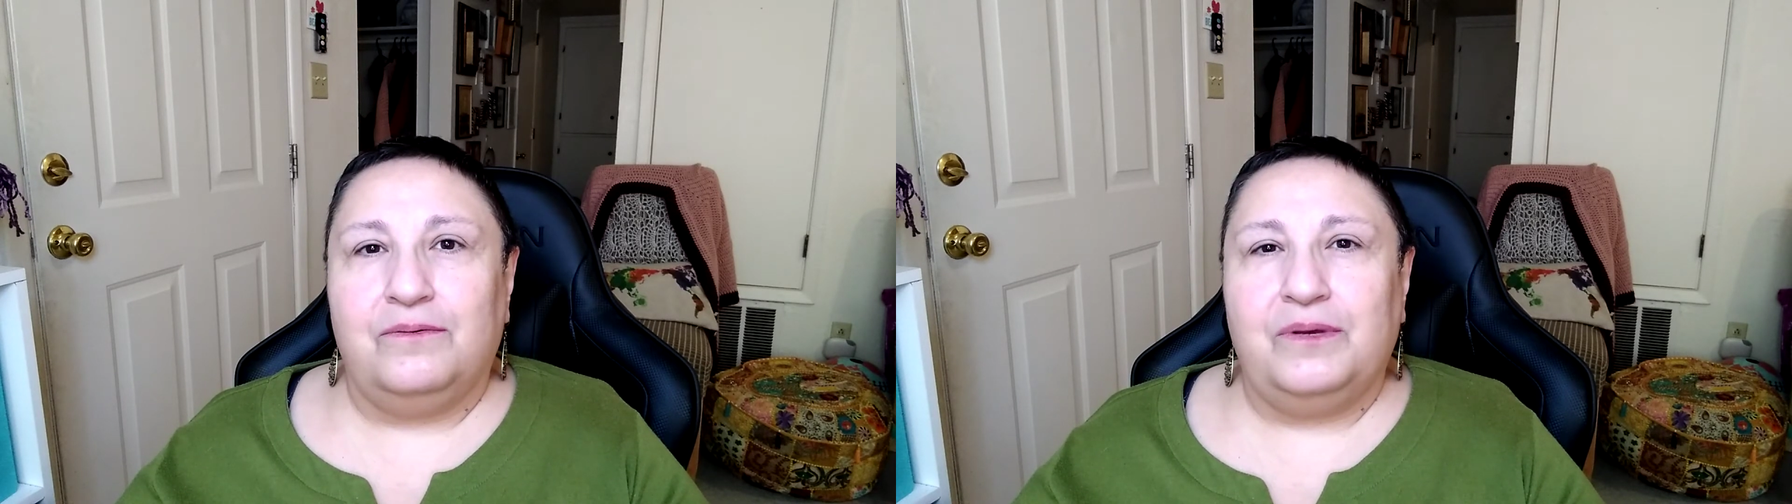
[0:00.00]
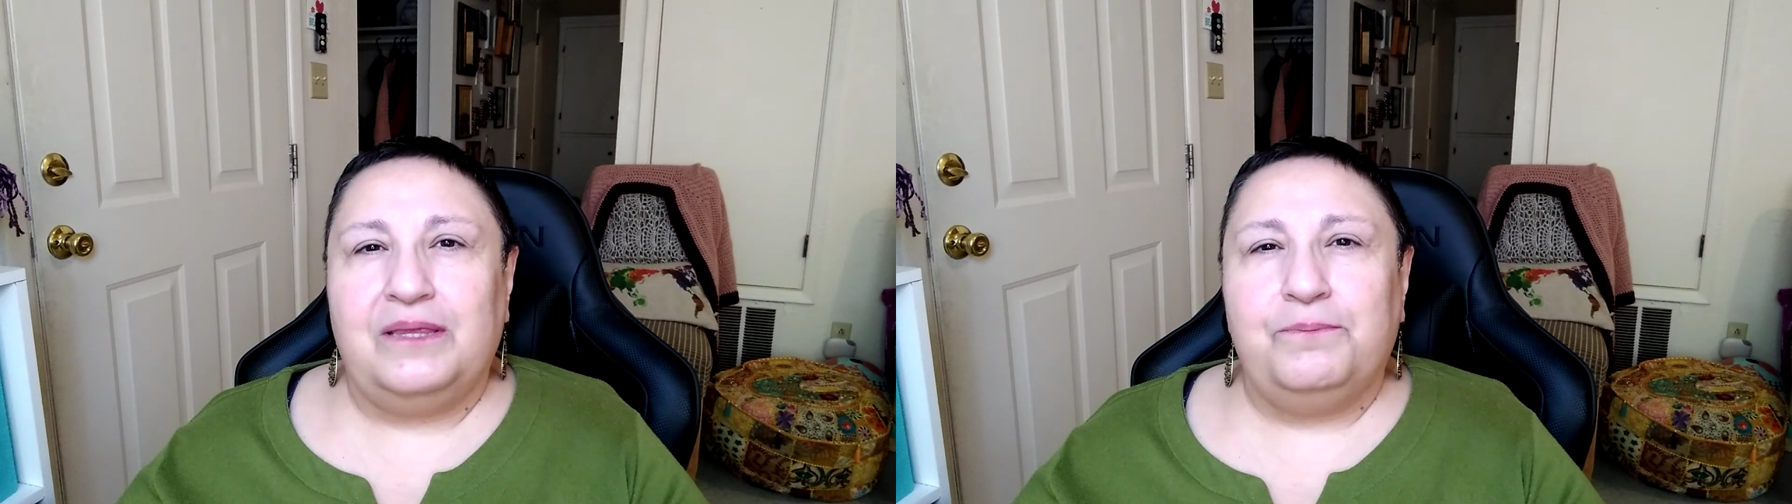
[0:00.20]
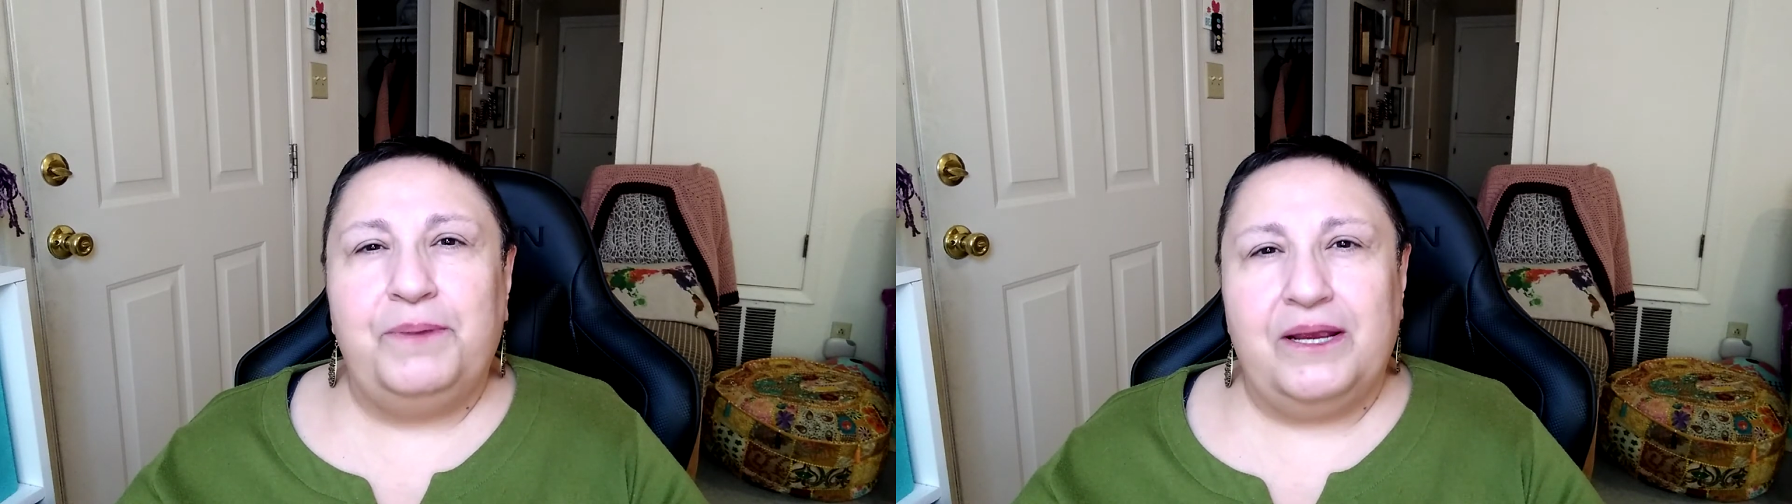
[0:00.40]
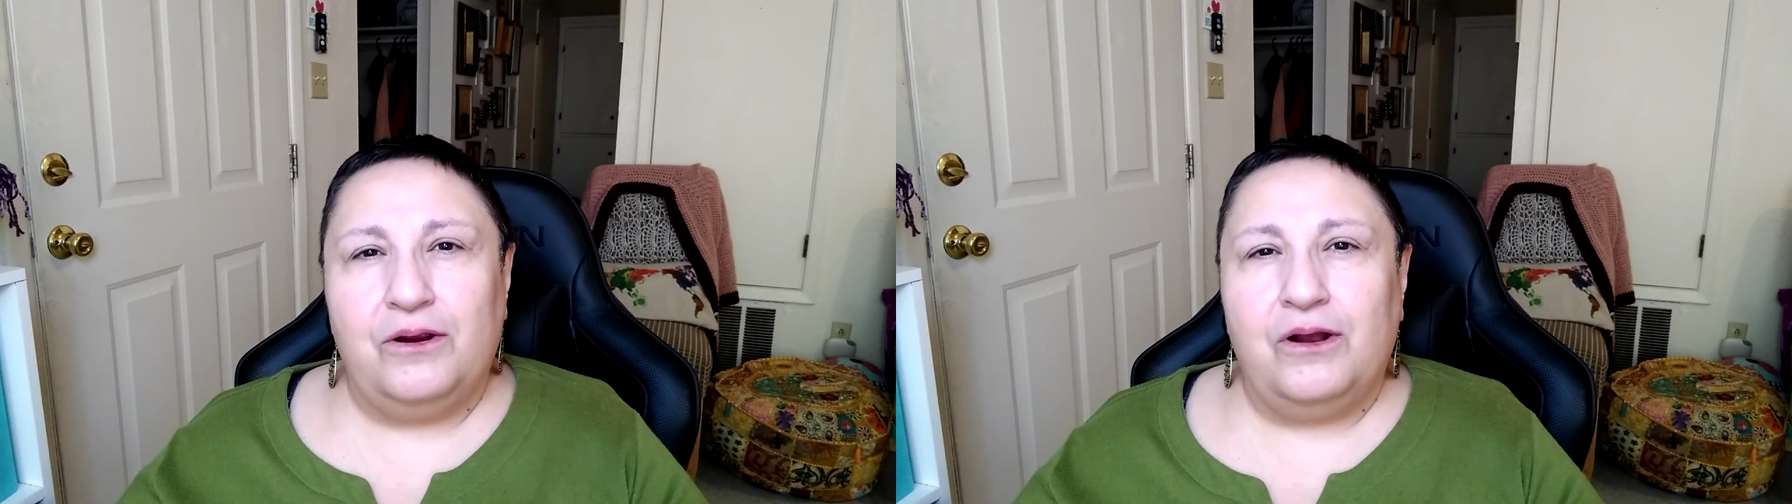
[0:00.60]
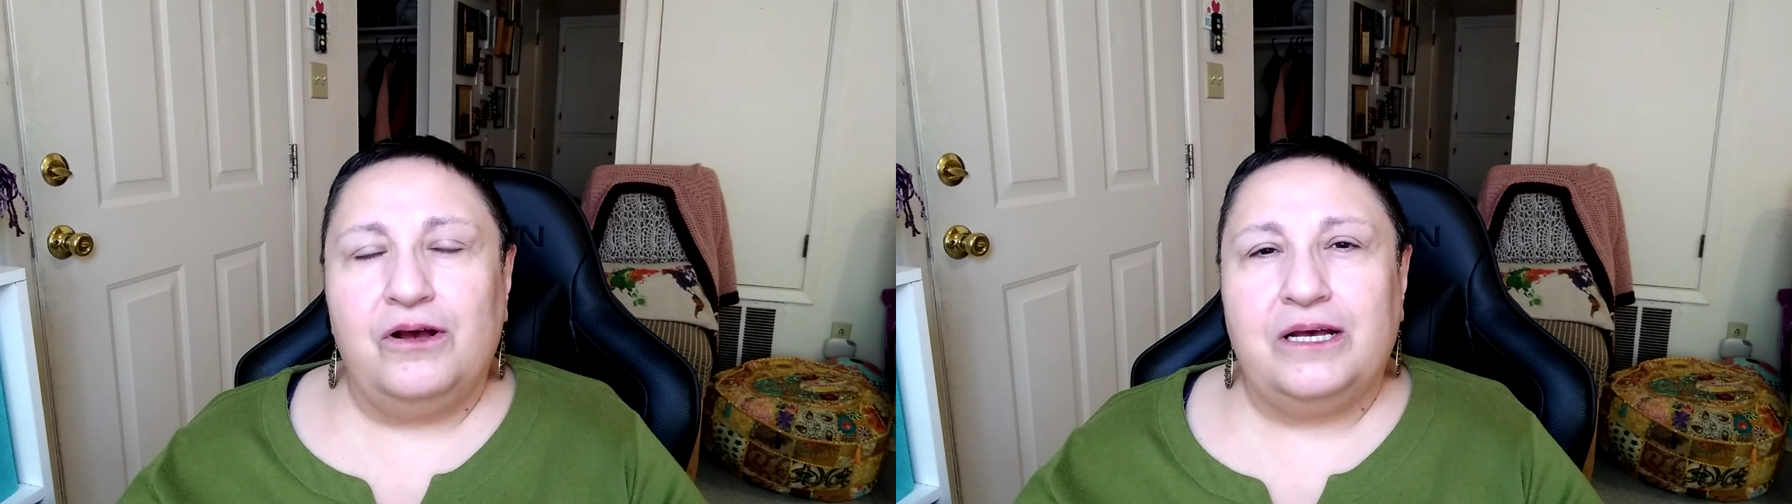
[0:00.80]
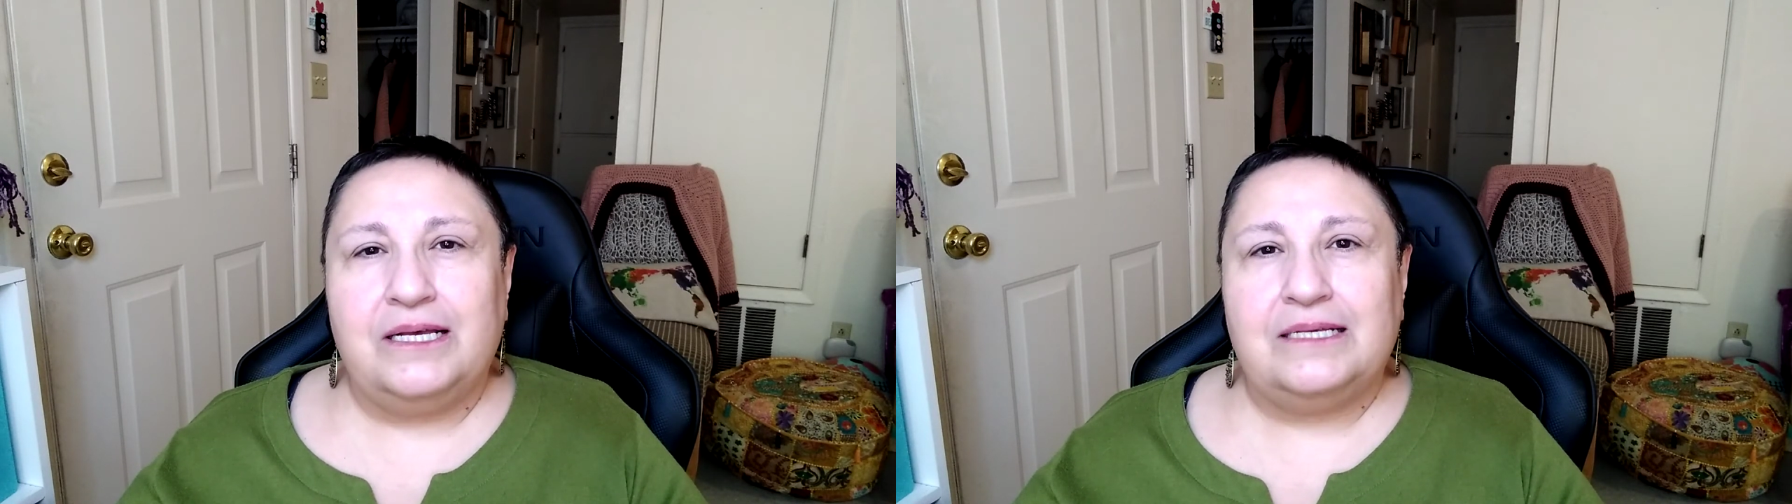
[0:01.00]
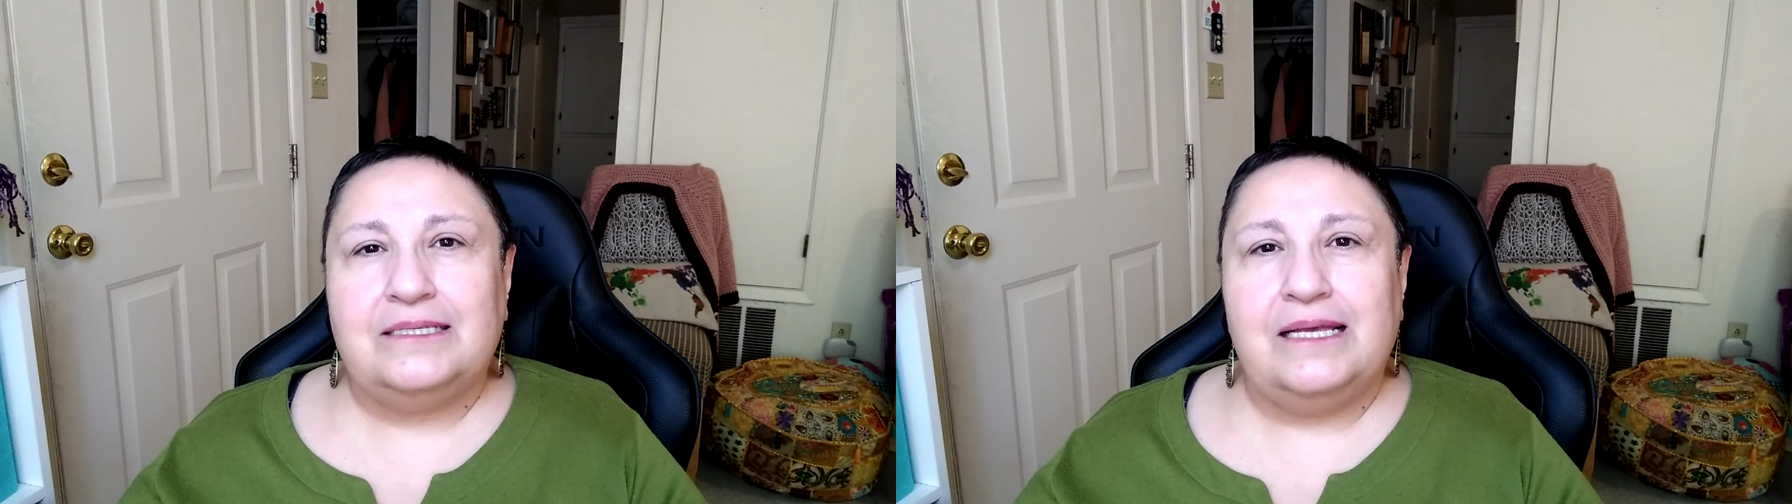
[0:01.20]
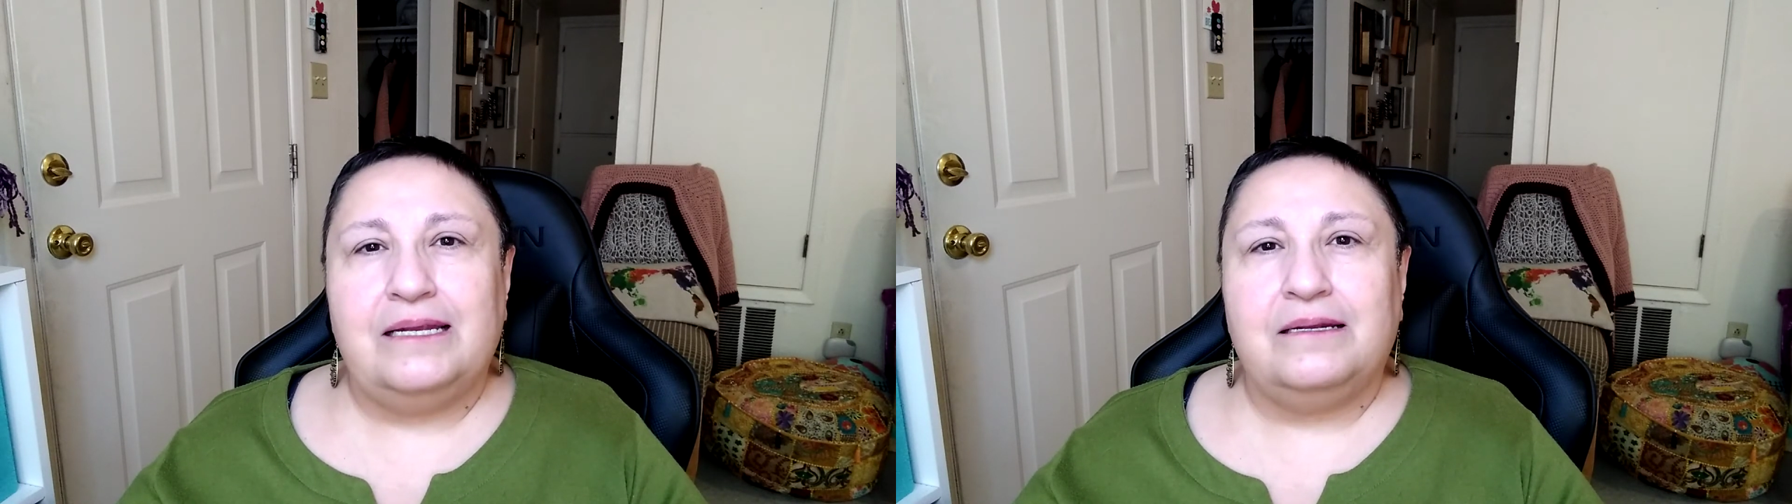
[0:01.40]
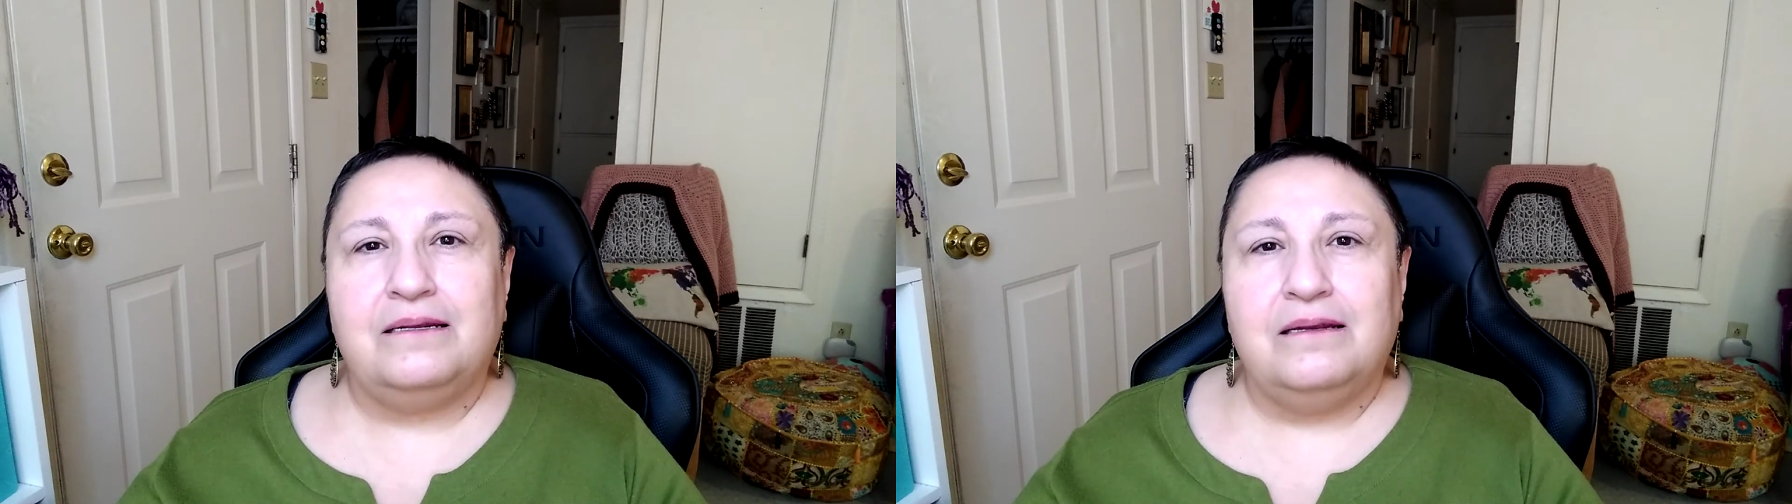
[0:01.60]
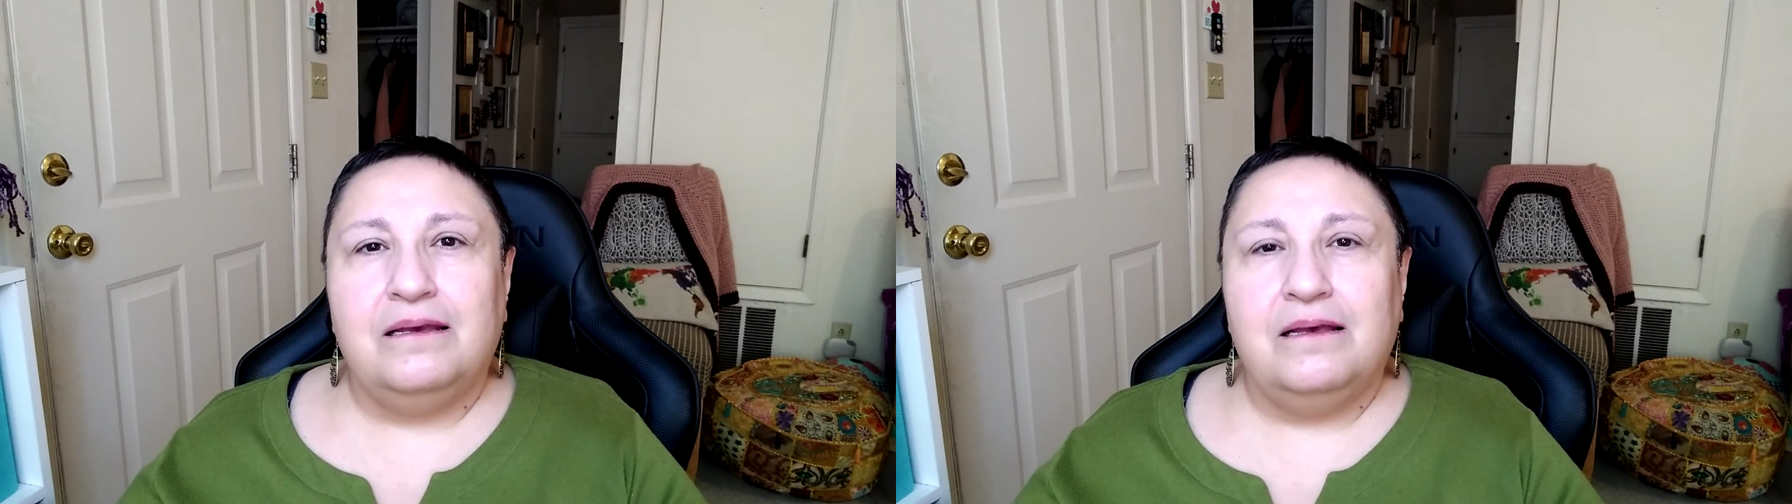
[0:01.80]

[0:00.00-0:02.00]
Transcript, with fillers: with bigger hooks and